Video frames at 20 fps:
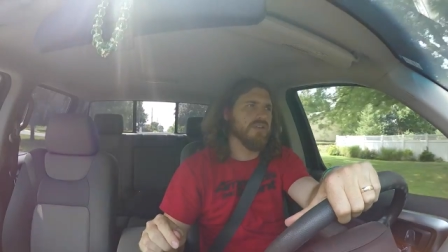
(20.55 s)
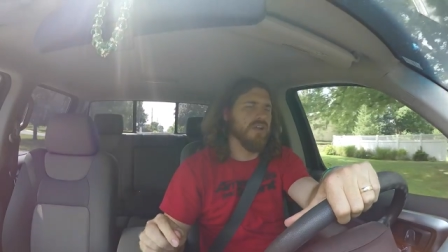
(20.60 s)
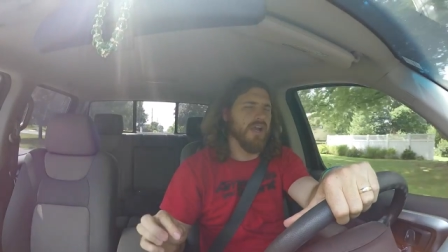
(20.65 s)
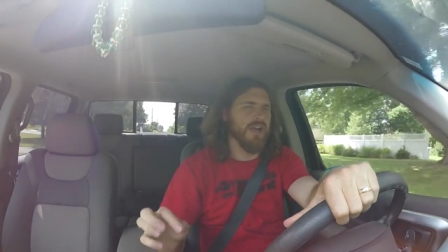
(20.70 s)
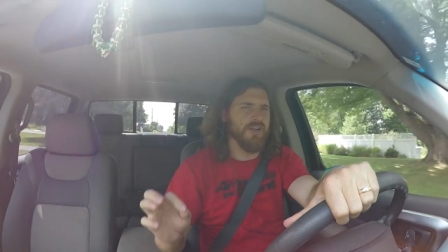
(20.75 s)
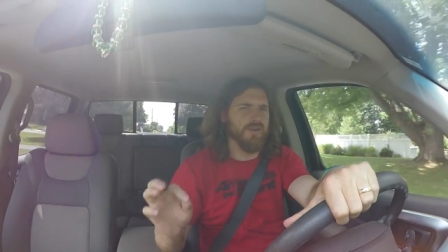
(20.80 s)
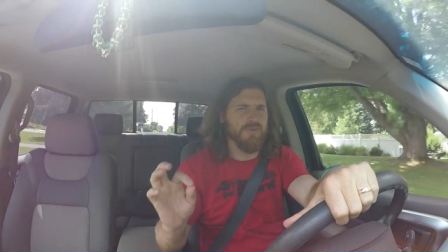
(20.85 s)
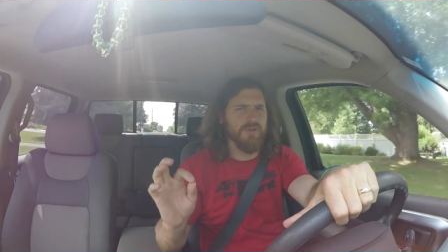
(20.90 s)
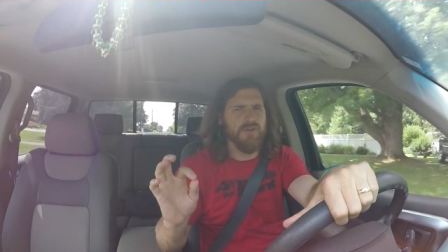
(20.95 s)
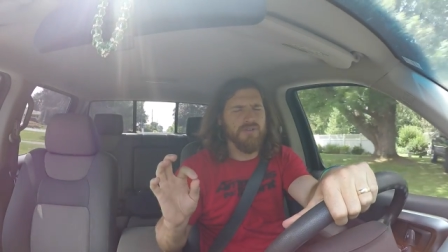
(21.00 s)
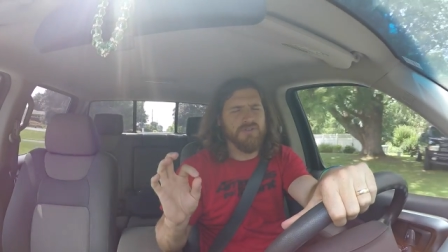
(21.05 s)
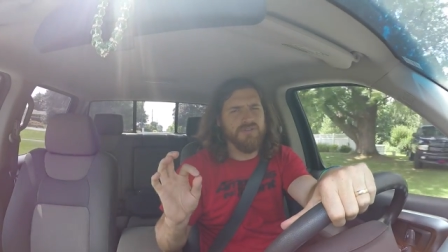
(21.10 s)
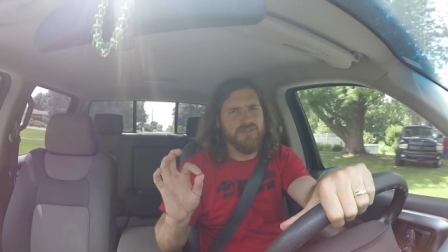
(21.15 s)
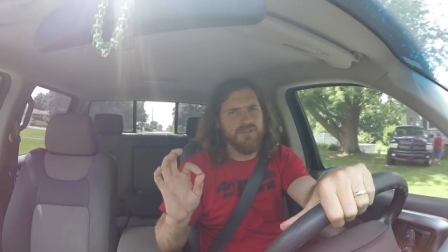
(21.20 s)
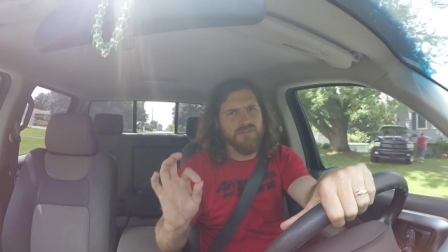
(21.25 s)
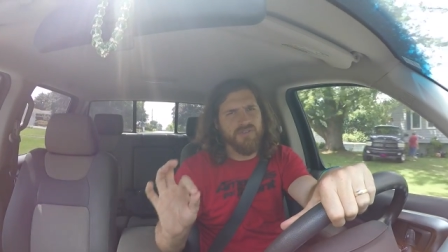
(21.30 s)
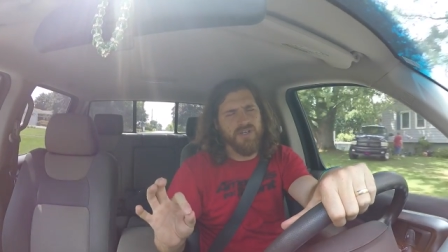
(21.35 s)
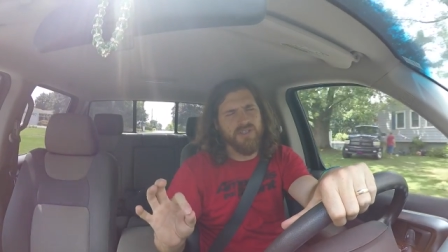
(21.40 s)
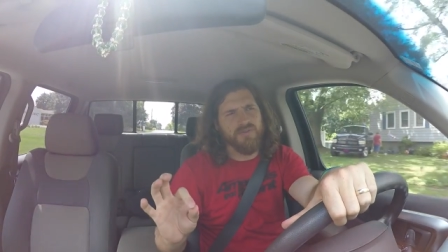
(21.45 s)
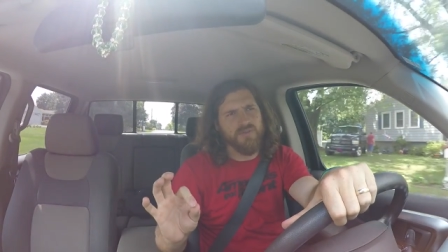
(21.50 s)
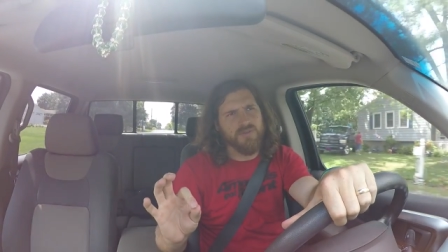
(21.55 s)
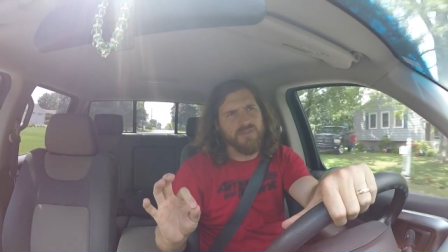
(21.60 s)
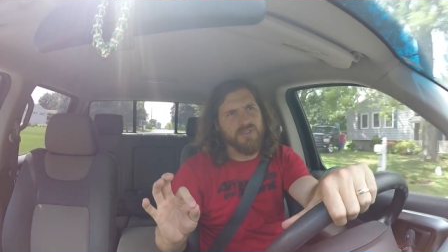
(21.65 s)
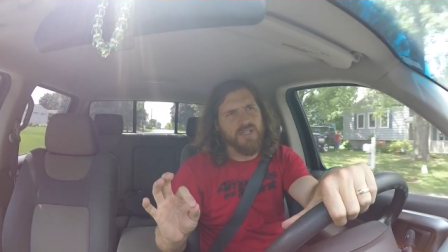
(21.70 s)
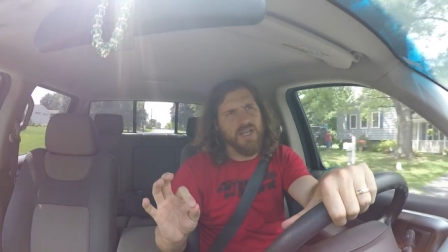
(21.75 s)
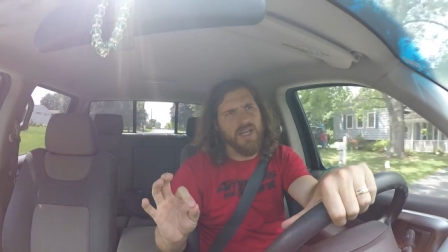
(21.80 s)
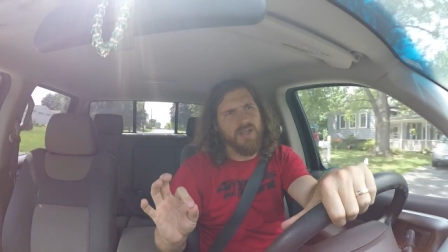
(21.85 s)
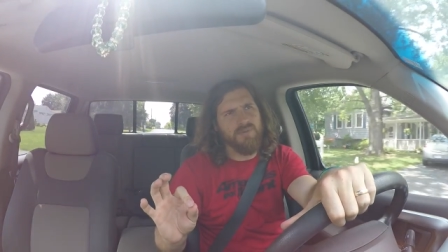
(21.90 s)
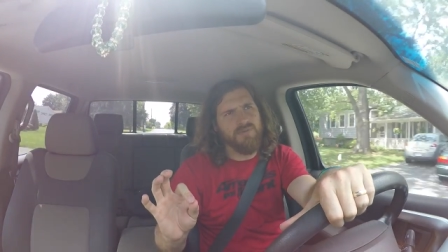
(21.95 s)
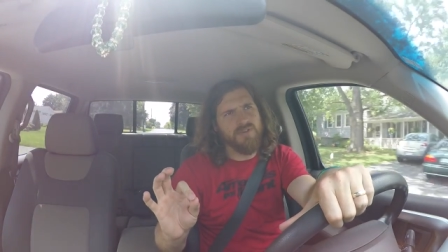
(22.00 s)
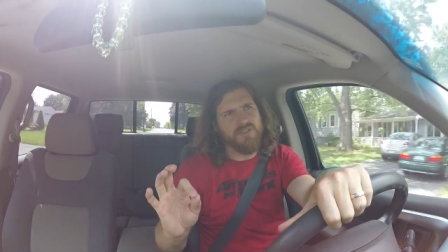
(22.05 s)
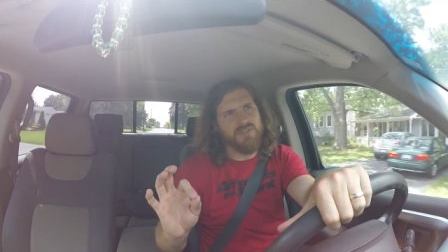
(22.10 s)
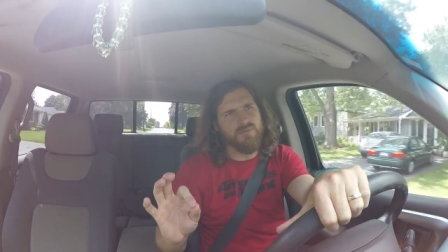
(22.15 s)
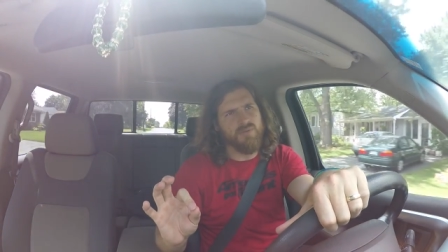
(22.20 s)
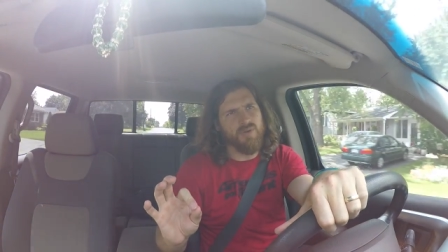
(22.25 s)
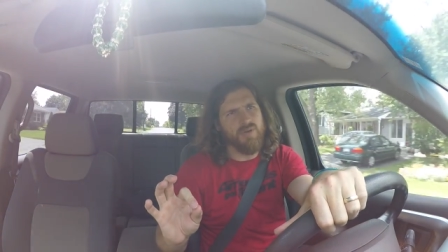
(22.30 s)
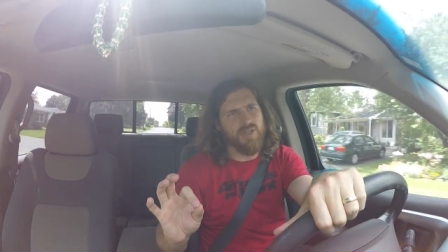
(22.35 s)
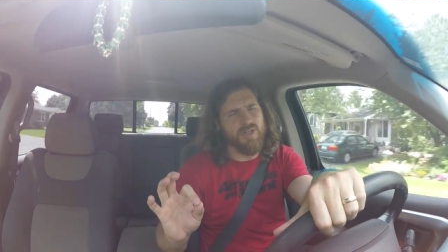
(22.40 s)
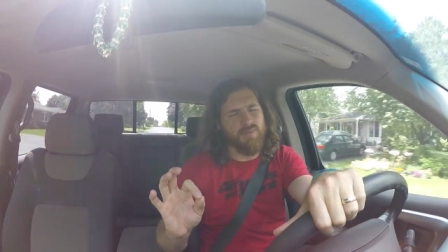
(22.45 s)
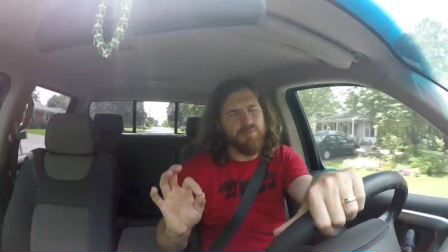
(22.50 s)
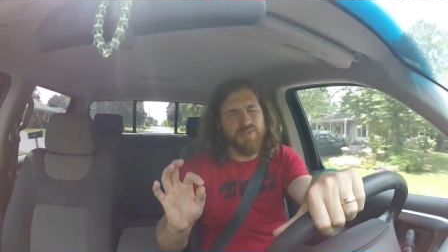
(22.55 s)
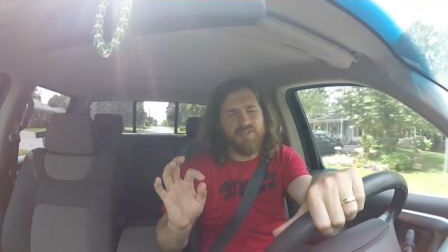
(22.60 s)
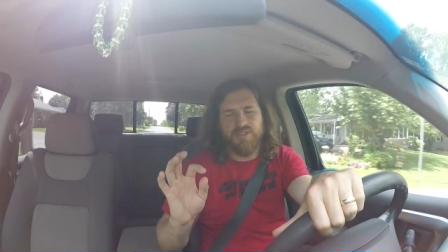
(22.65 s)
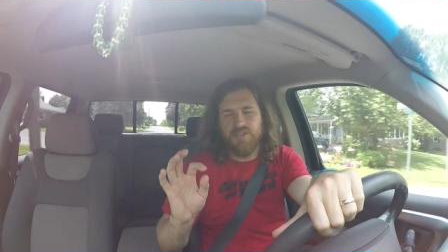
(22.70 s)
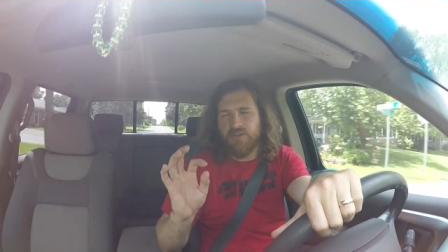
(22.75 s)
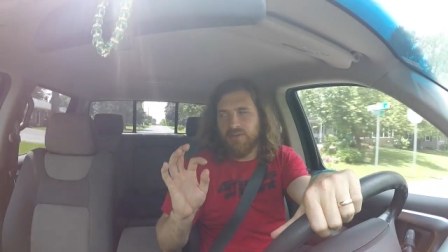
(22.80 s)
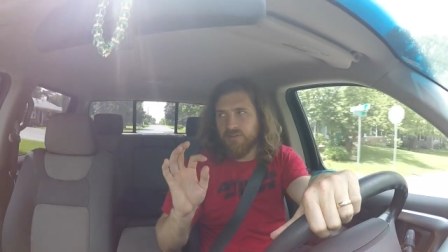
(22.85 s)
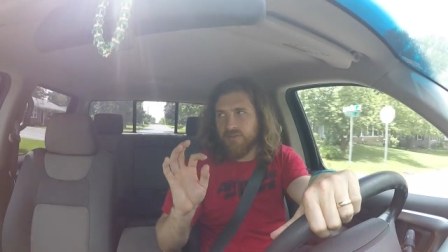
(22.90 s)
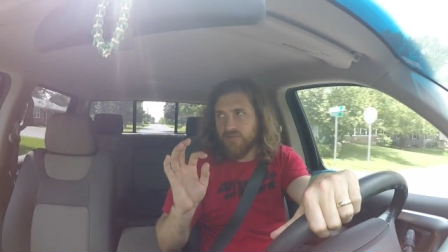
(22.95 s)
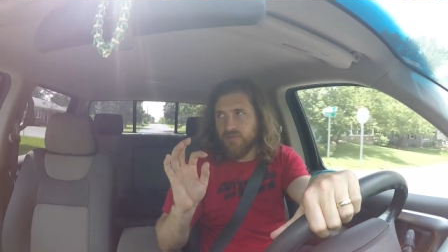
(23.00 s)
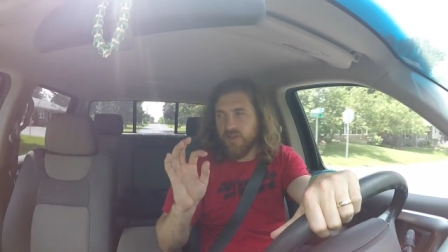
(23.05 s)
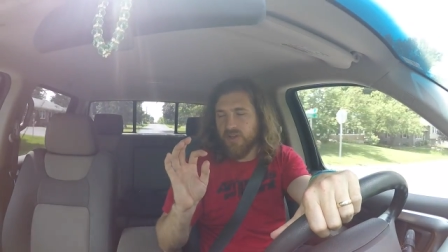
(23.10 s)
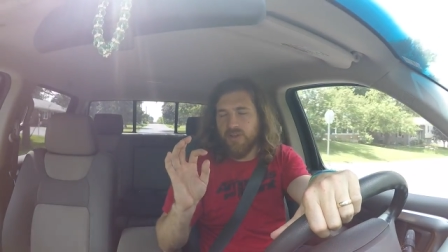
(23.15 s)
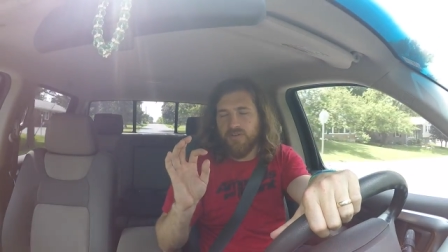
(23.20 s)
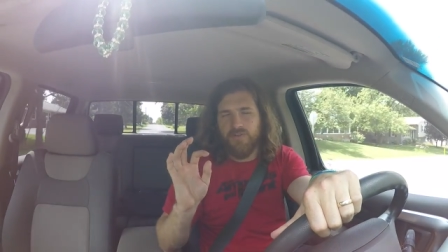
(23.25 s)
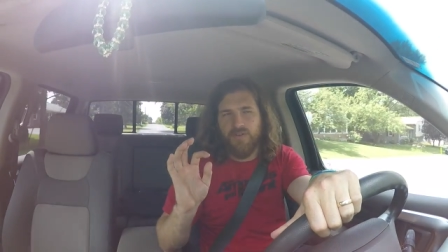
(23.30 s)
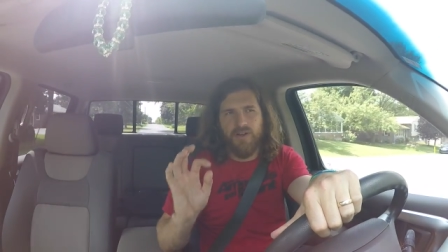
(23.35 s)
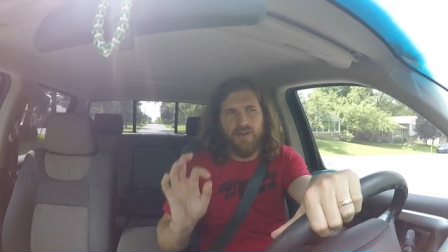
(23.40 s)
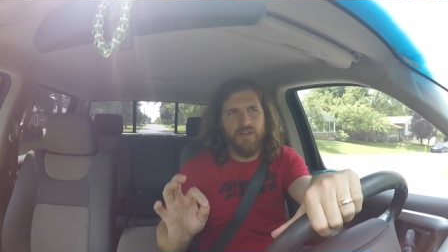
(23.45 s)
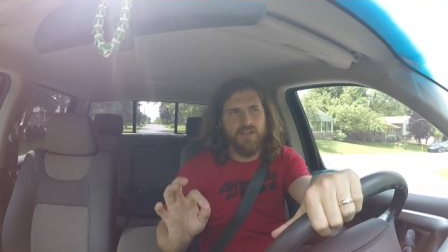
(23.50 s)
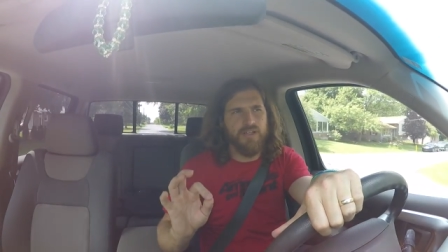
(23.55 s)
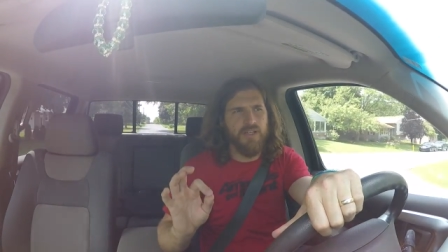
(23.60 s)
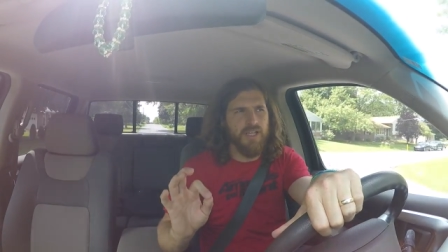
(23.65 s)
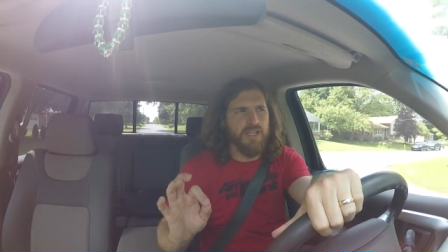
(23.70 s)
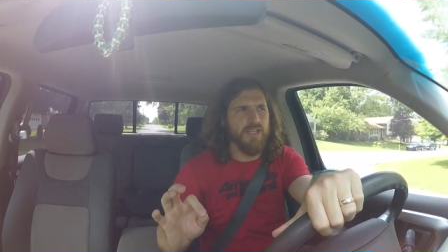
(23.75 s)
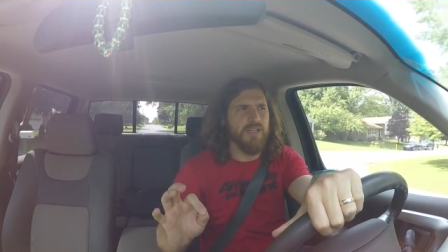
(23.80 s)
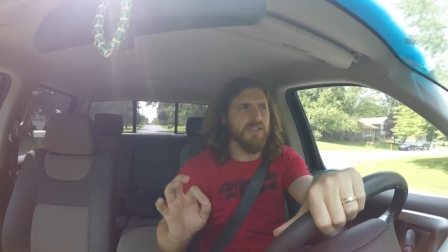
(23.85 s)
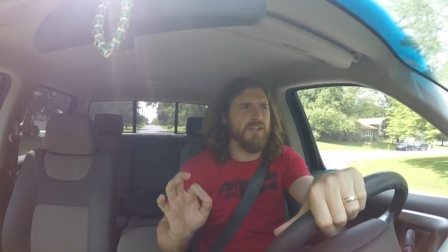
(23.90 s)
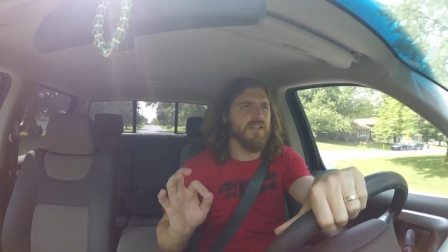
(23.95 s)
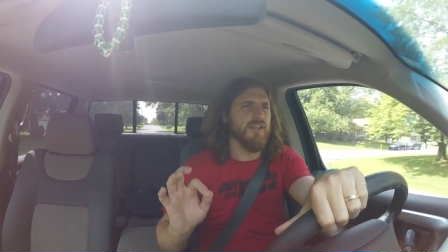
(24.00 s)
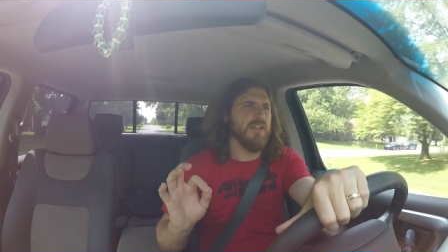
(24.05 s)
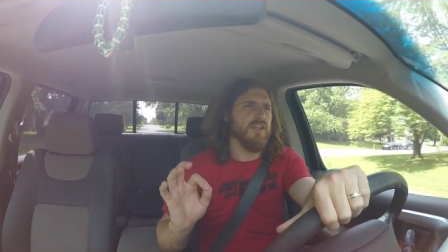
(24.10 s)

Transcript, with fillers: I had a real stressful time this morning. I'm starting the vlog very late.